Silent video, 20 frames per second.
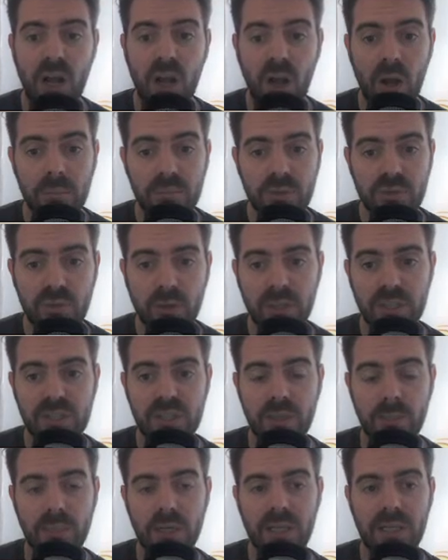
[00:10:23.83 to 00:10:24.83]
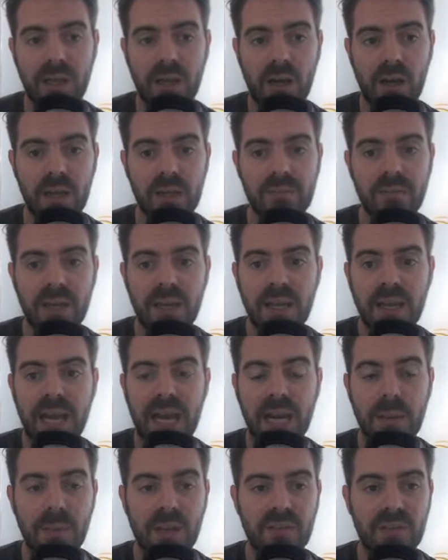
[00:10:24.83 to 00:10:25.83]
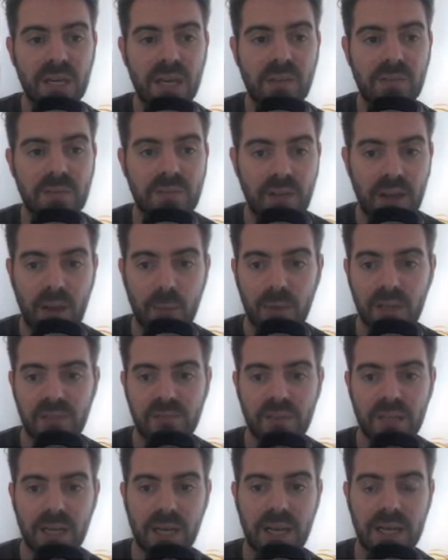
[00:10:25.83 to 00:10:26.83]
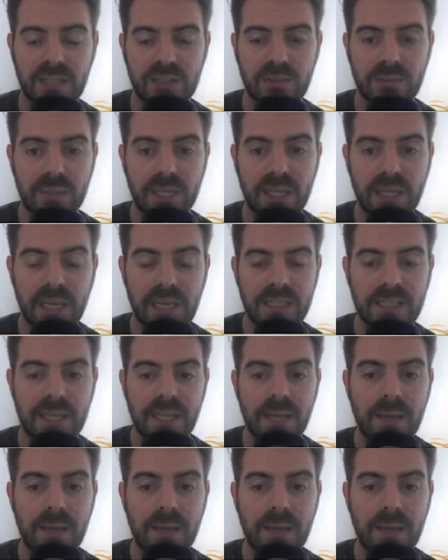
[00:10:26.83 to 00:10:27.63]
Armstrong is somebody that I've had a bit of a love affair with for the last 3 years.